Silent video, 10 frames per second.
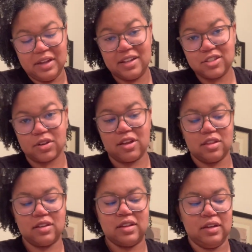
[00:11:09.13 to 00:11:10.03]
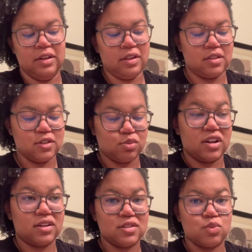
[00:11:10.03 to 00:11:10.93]
So I think this
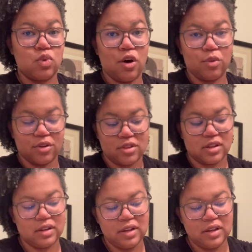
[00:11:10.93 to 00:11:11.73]
product is well worth it